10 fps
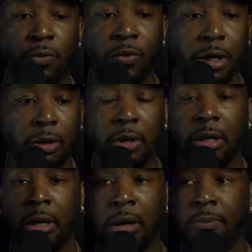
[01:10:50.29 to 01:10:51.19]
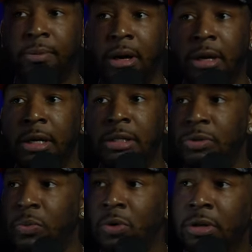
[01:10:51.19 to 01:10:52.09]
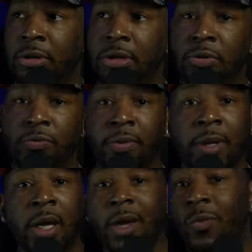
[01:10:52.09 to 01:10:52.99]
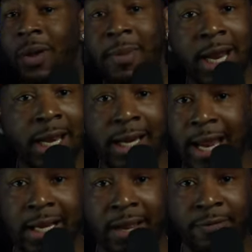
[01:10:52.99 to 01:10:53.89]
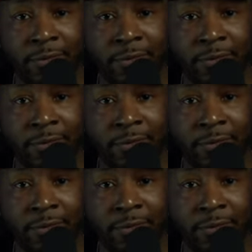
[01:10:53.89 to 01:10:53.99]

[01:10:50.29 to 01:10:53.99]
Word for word: alpha widowed and the imprint, they just want to do for women ain't like